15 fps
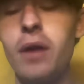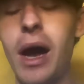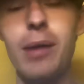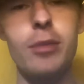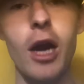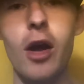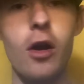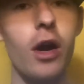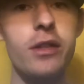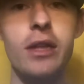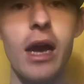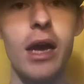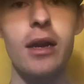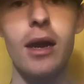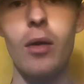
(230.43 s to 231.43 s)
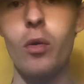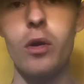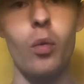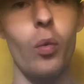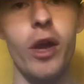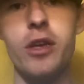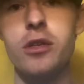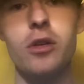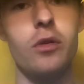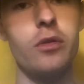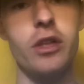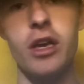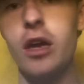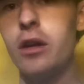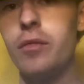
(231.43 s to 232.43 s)
I'm not on that. I want to wait till
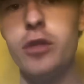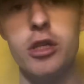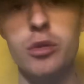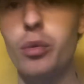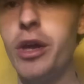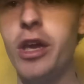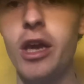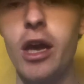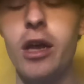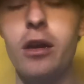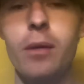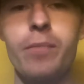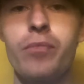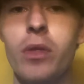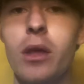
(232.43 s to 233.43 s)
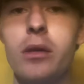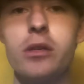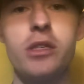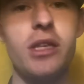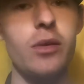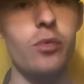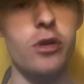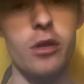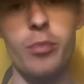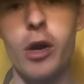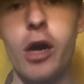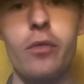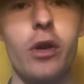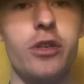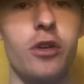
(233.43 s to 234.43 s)
the end of this weekend, see where the
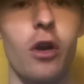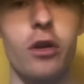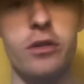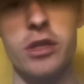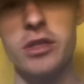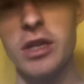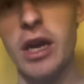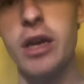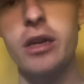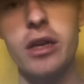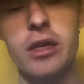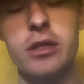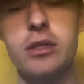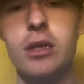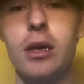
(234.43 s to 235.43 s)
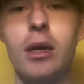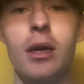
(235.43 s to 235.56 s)
Padres are in the standings.